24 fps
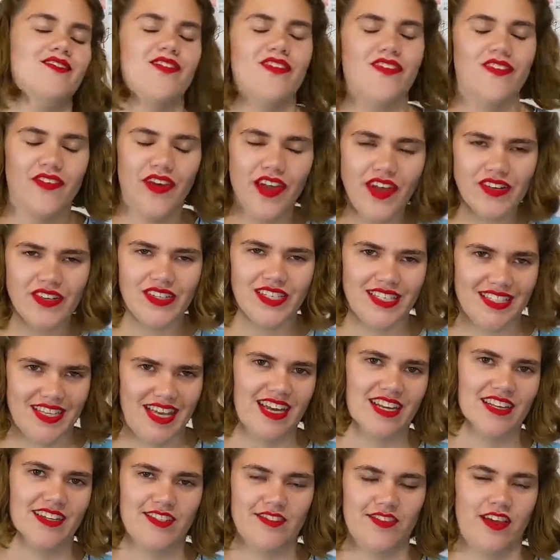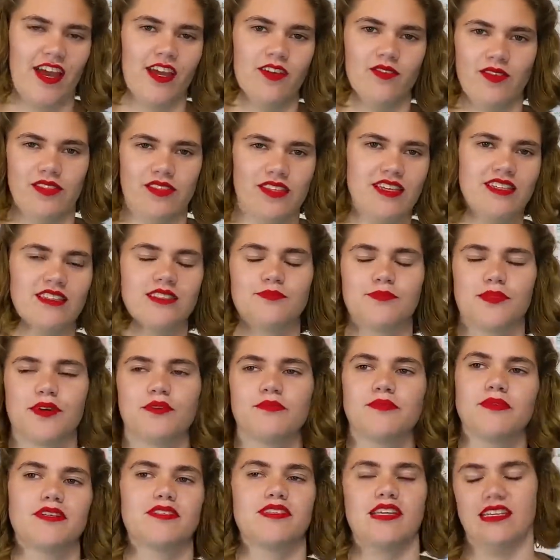very satisfied with its
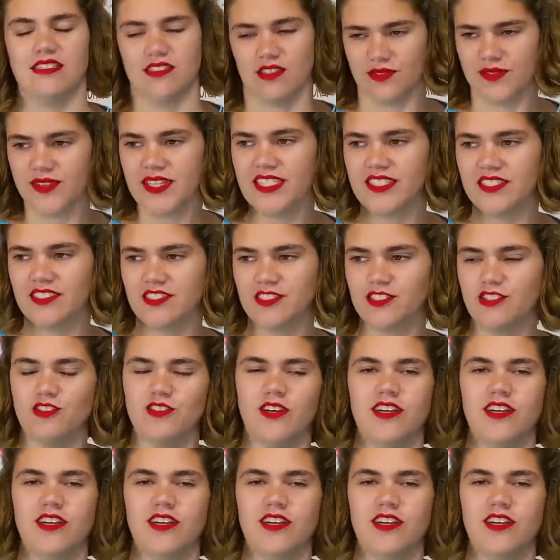purpose as a research